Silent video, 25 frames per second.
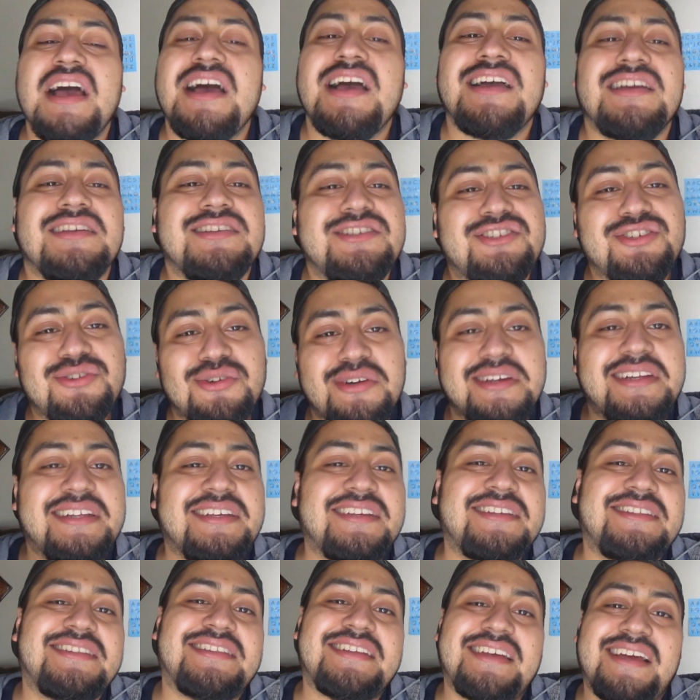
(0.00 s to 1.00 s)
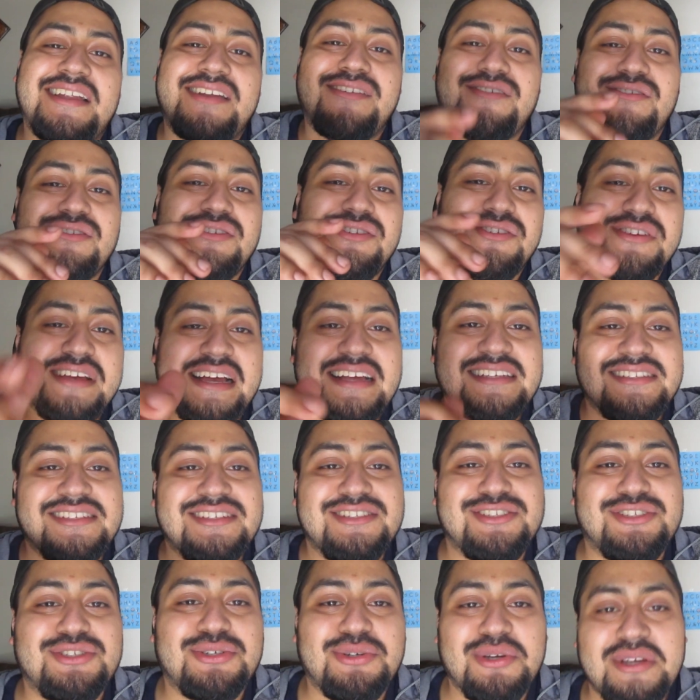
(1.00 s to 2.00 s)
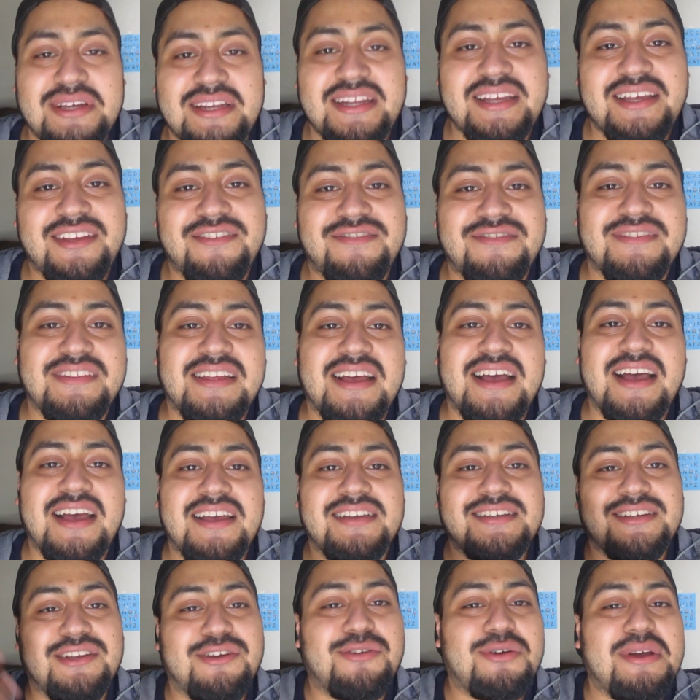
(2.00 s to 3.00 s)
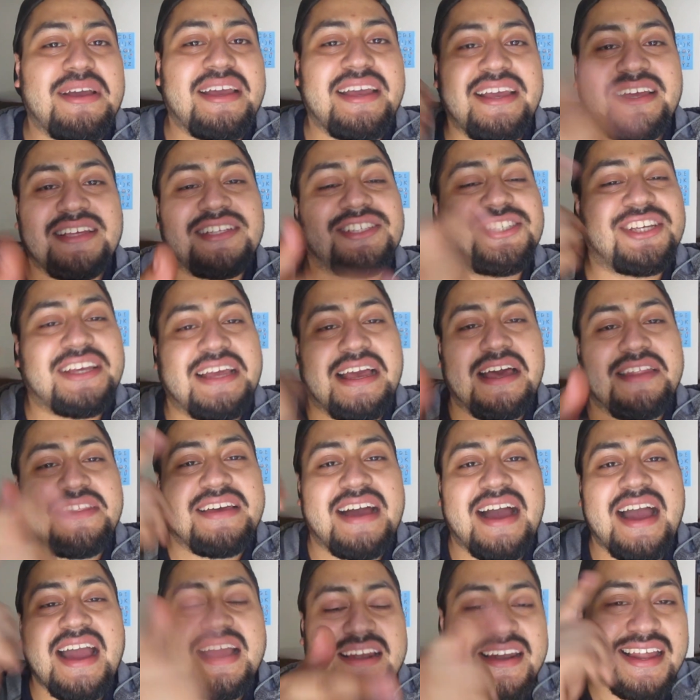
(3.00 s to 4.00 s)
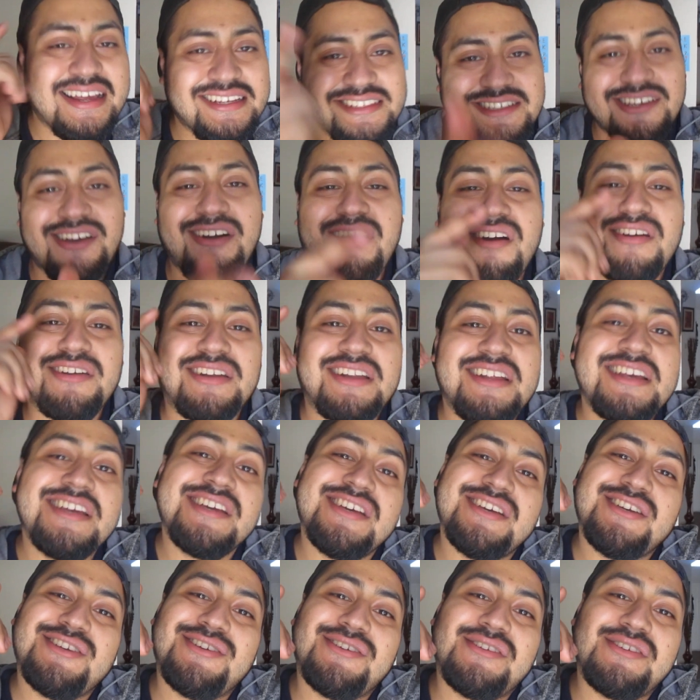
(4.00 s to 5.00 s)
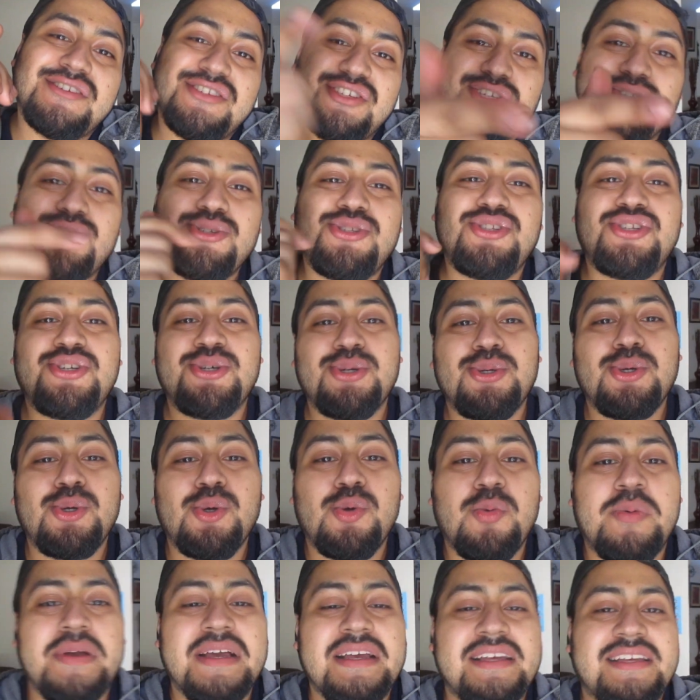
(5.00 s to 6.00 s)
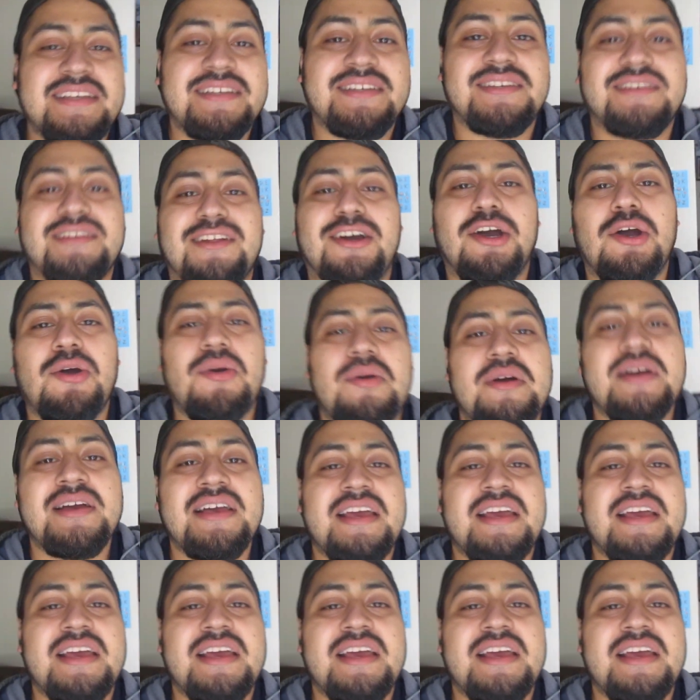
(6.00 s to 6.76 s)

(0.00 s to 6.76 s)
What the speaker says: I enjoyed it. I know you guys enjoyed it. If not, go ahead and check out the highlights on YouTube, you know.